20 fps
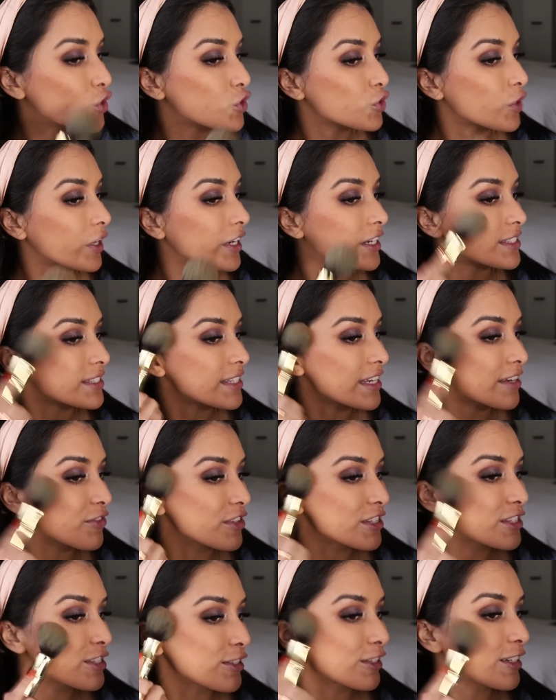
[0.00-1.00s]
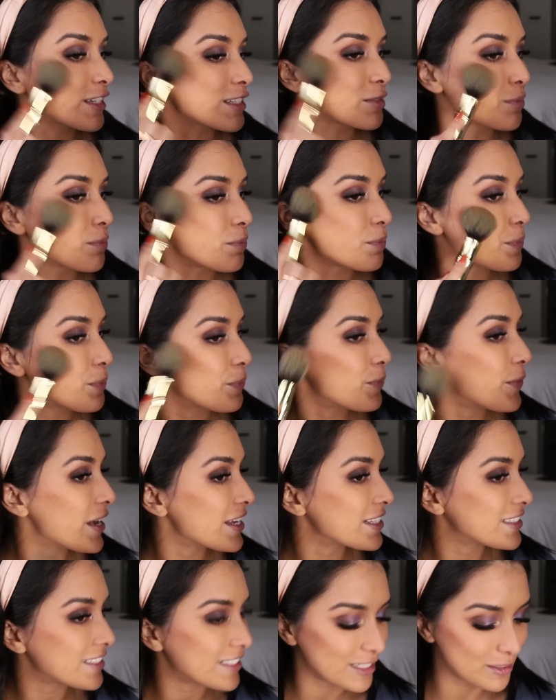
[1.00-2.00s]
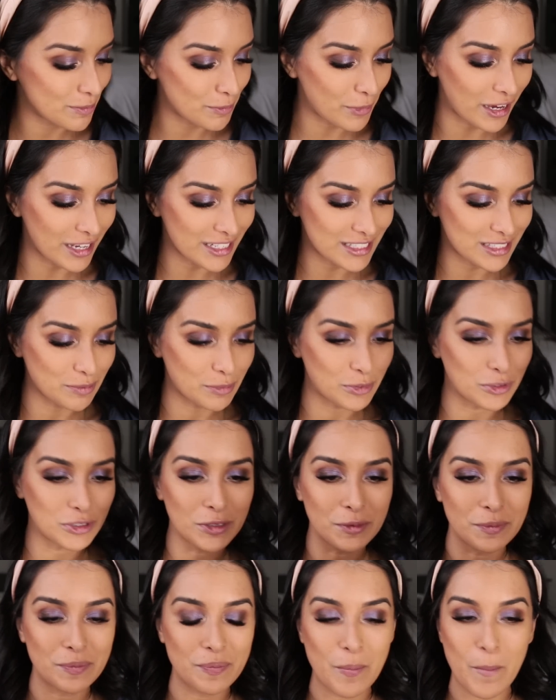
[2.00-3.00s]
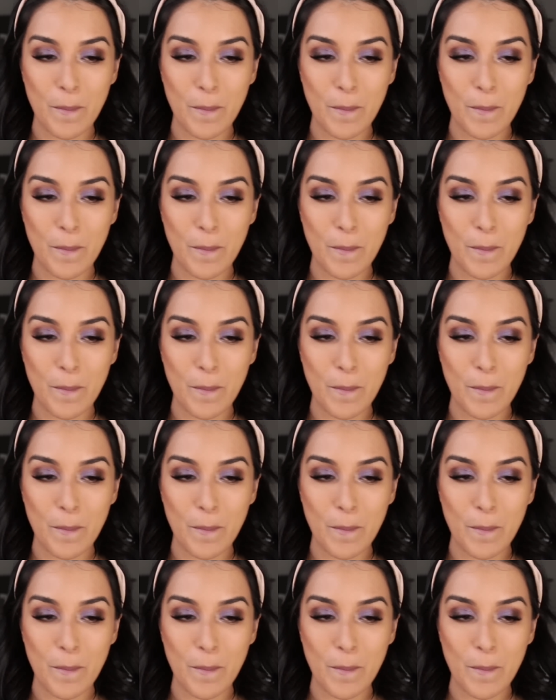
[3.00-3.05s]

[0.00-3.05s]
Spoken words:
Try to save this look as best as possible.